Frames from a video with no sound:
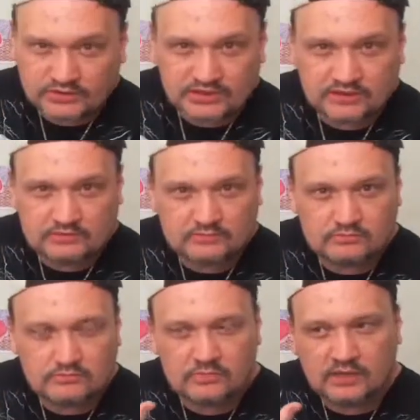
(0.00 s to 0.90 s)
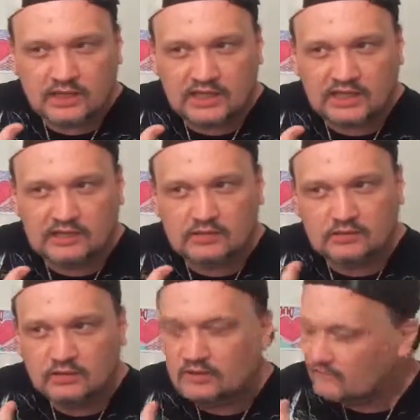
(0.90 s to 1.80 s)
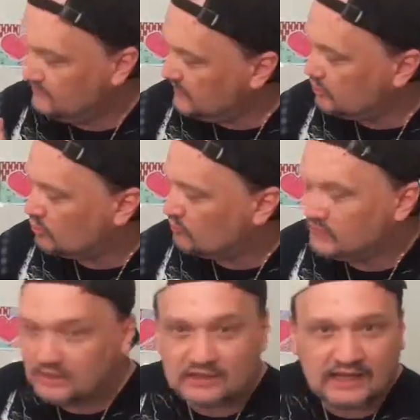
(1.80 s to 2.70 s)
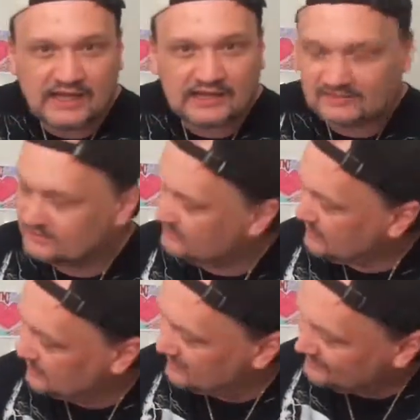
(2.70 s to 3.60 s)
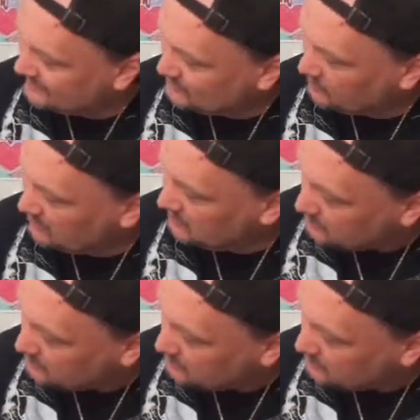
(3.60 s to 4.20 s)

watching a film in class, and that's why I